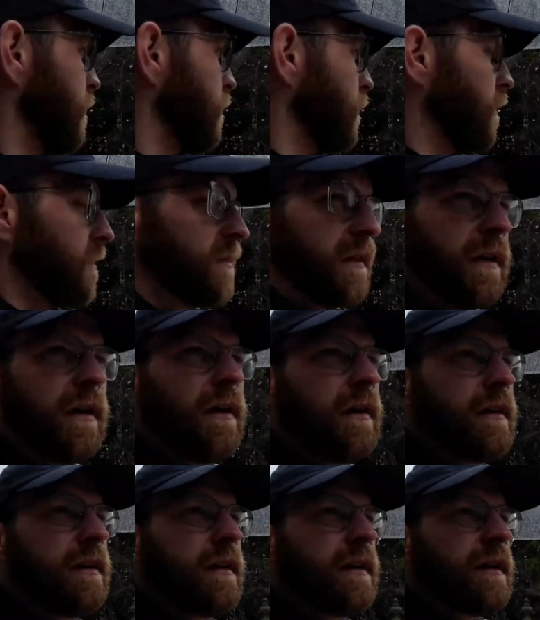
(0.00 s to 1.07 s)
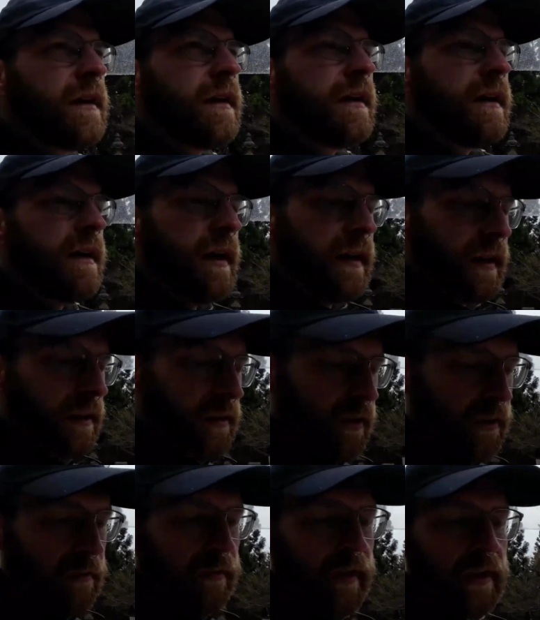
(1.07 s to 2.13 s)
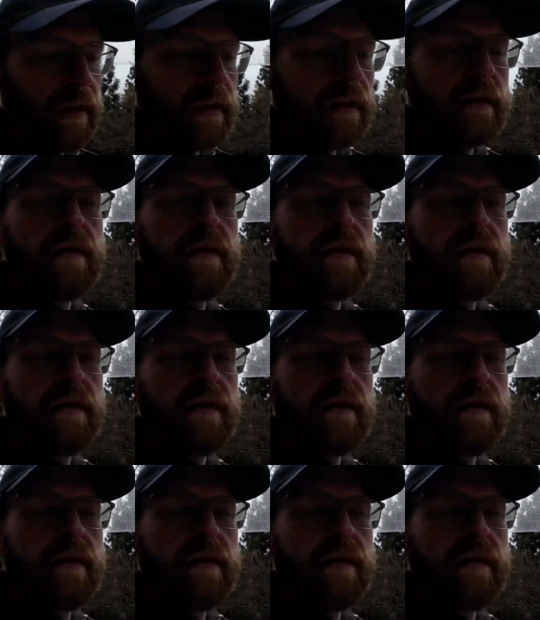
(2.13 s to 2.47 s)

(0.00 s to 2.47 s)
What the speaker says: rising high, and they thought, well,